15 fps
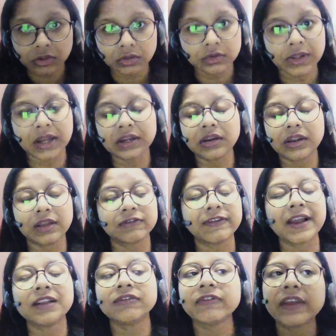that if
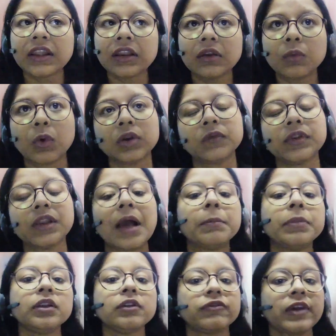I fail, what will
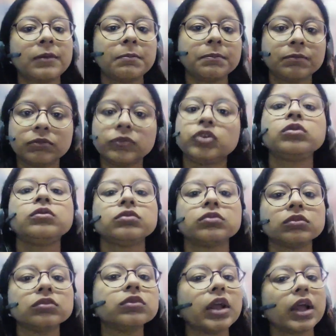happen if I, you know,
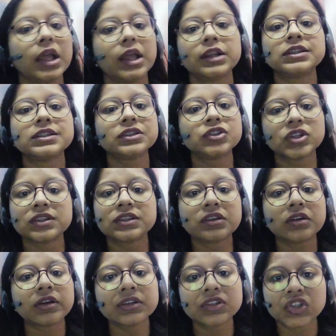it's just
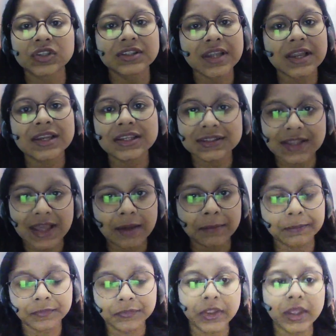a, just an
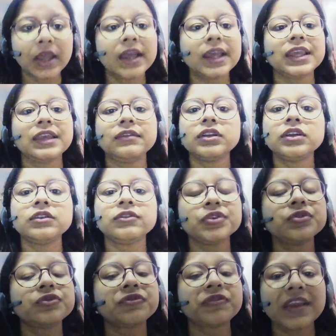exam. Even if
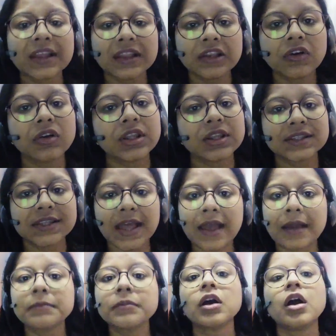you fail your
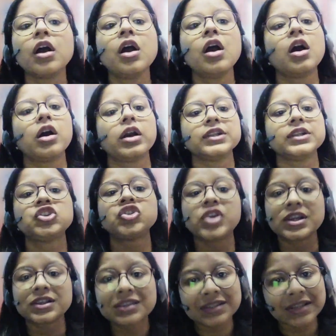exam, it's
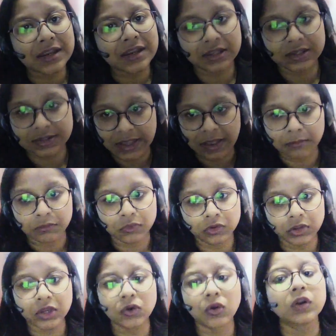just an exam.
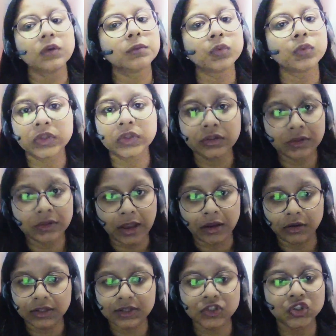Okay, not more than that.
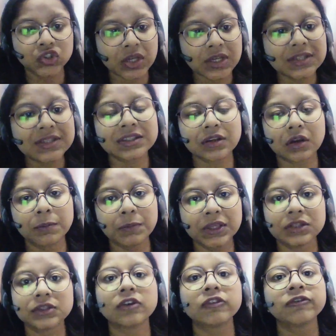It's just a
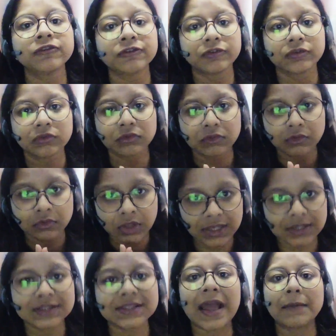piece of
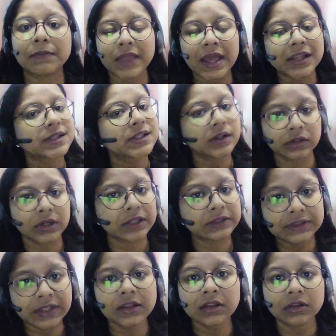exam. That's it.
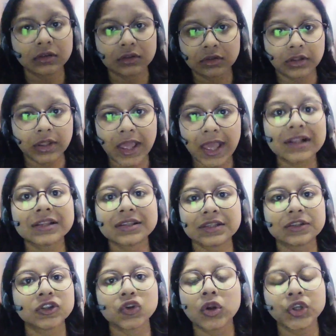Nothing else
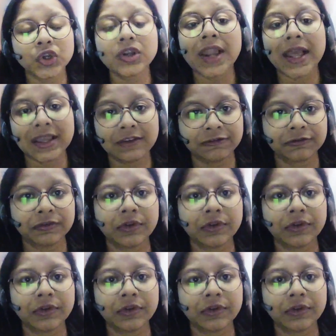it's not your life